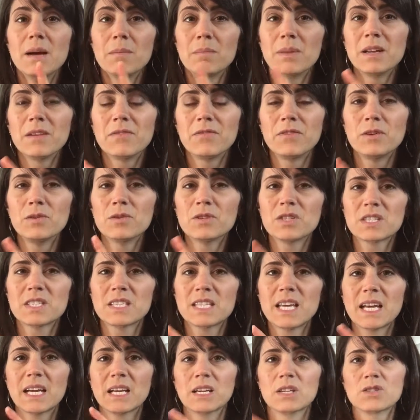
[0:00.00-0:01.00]
But if you just
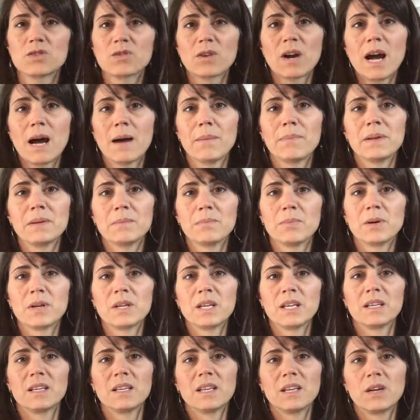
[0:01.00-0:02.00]
take a drop and
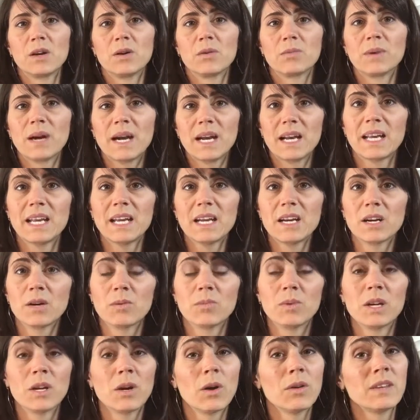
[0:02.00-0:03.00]
put it, right here,
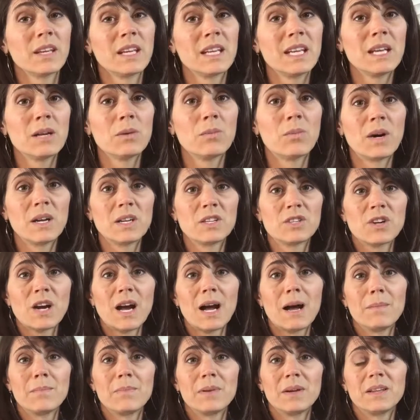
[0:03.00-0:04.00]
we only need one
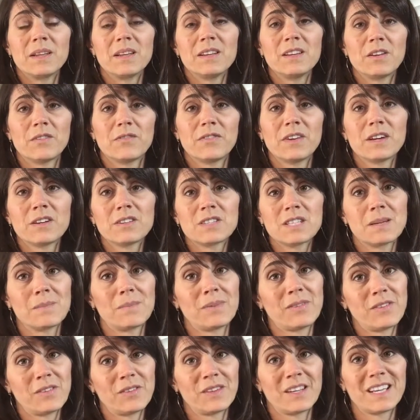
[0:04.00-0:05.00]
drop, but your
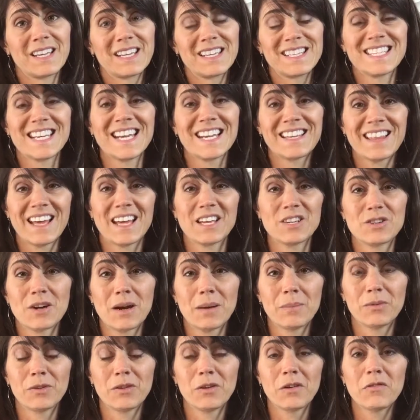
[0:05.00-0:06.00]
fingertip is only going to take that
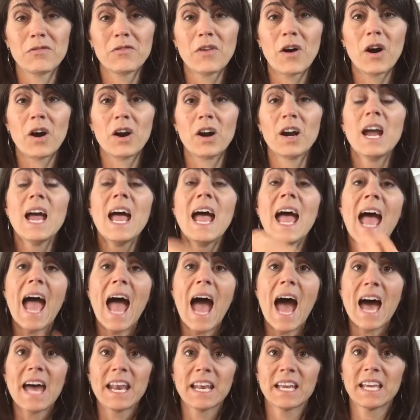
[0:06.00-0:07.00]
drop so far.
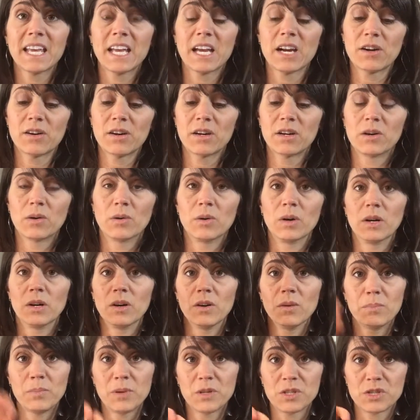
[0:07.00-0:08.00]
Add a carrier
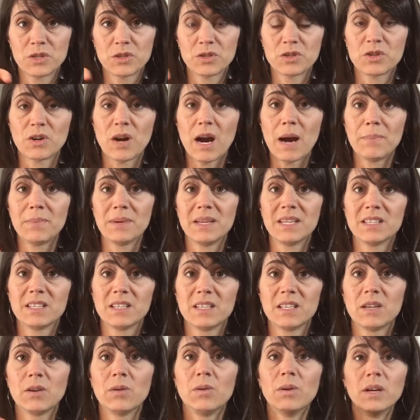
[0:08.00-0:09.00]
oil, put your drop into
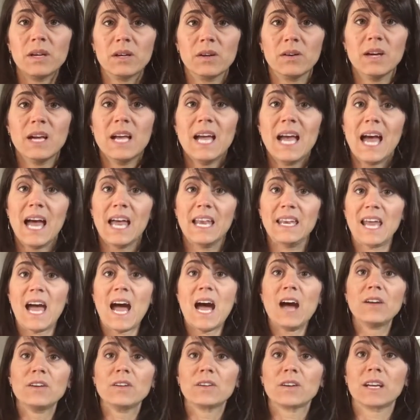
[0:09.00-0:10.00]
the oil, and
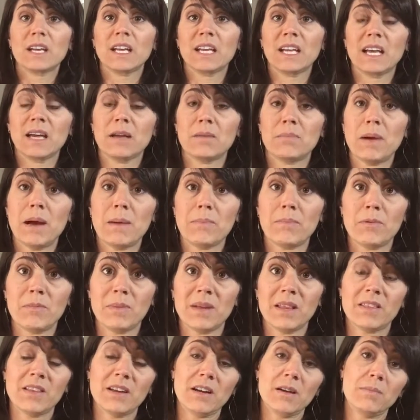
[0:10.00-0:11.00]
now you're going to get
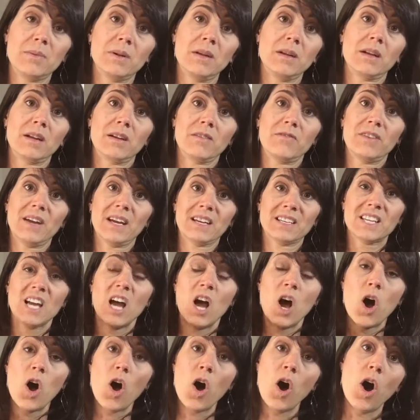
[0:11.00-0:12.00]
peppermint therapeutic effect
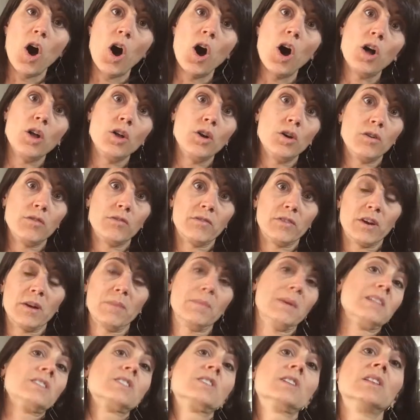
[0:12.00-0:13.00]
all over
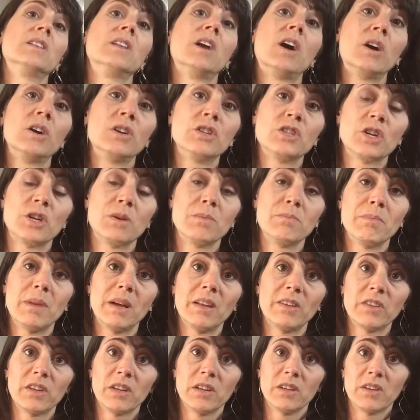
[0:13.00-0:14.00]
a much larger
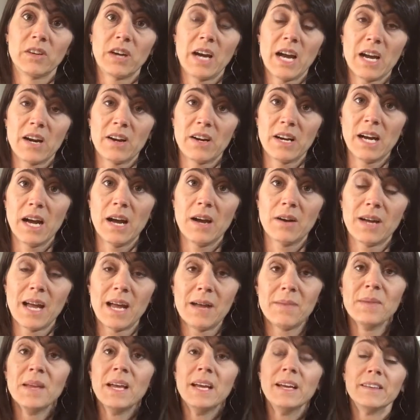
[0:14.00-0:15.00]
muscular area.
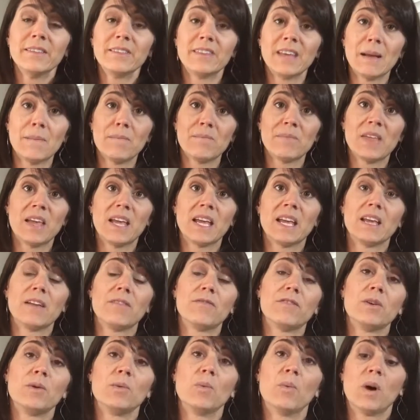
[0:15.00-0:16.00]
Okay, same thing
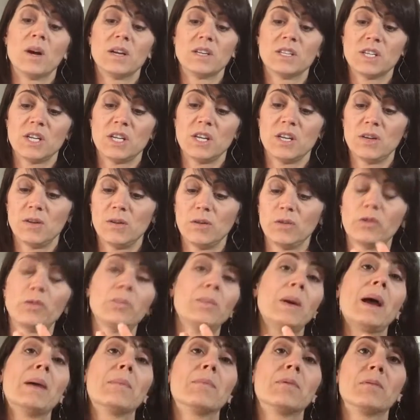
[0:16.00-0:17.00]
if you want to
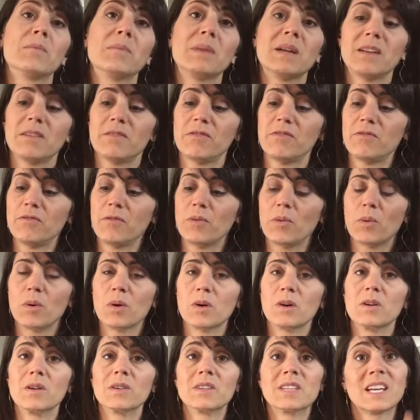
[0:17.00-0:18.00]
use peppermint
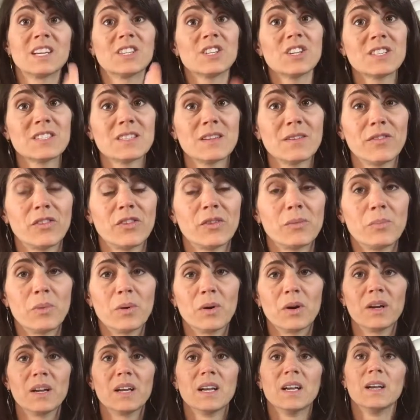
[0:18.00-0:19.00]
for digestive
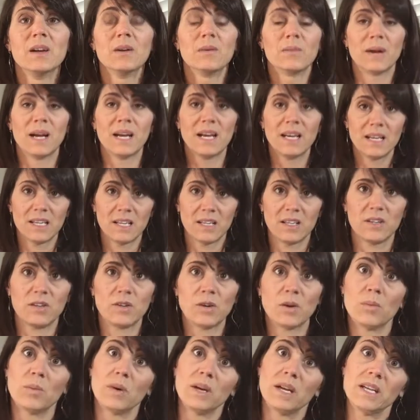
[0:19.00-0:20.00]
support, right? You
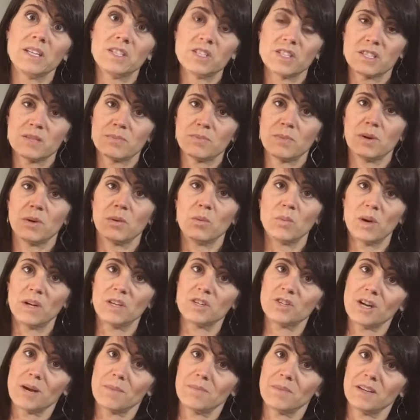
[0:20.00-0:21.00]
don't want to just put
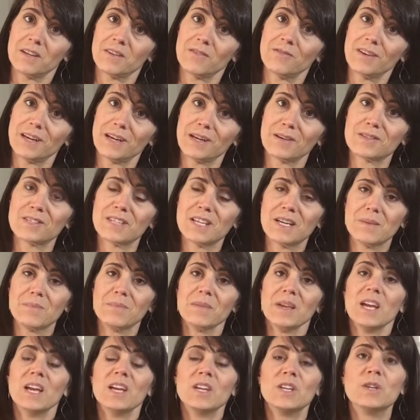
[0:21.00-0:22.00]
one drop on your
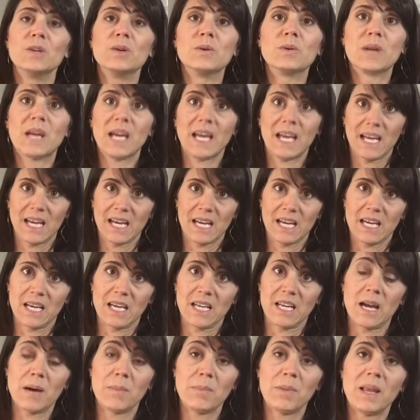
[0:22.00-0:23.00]
fingertip. You
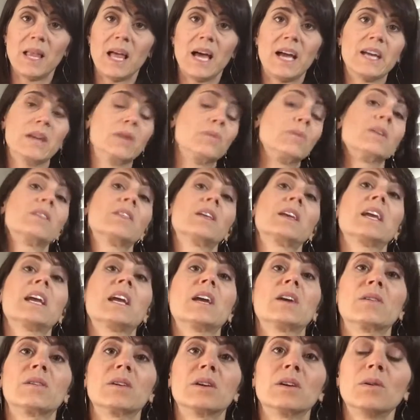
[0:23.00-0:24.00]
can apply it with a
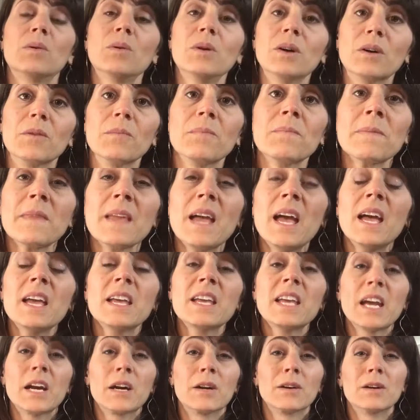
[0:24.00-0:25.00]
carrier oil.
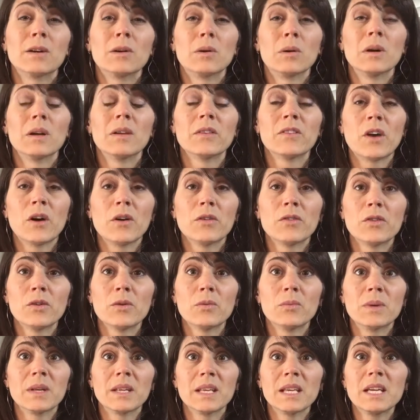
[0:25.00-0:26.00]
Carrier oil is
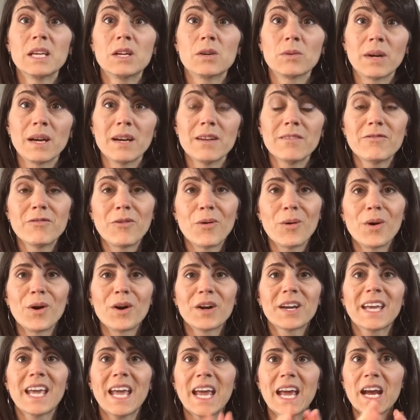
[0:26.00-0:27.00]
also really great
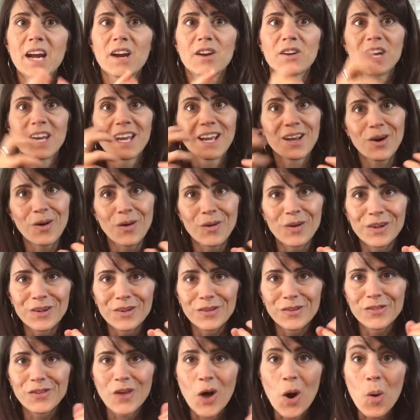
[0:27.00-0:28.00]
for carrying
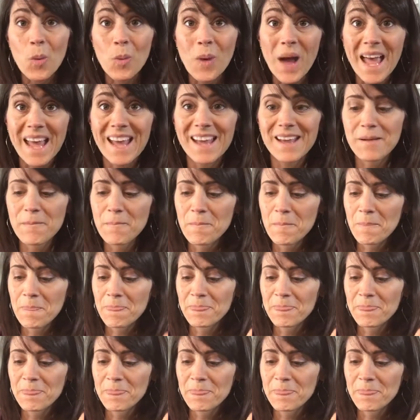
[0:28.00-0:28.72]
oils away.